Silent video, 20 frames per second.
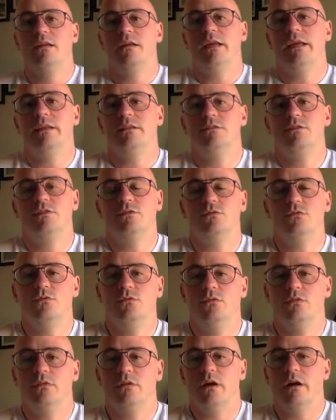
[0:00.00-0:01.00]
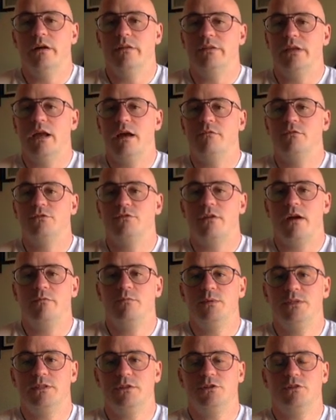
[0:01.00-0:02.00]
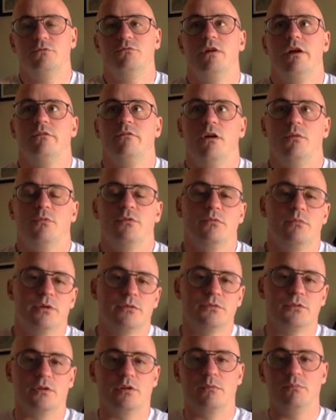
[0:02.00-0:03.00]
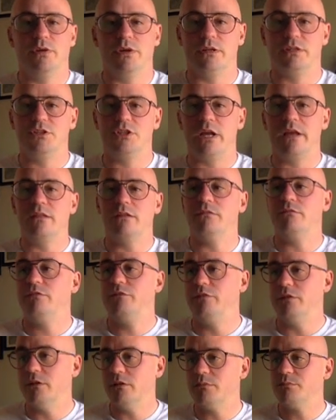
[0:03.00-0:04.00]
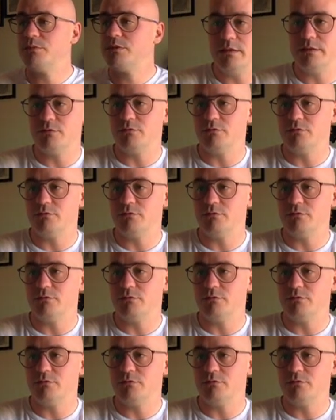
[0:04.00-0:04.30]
into the average draft position right around where the Bengals are going to pick, Jalen Phillips.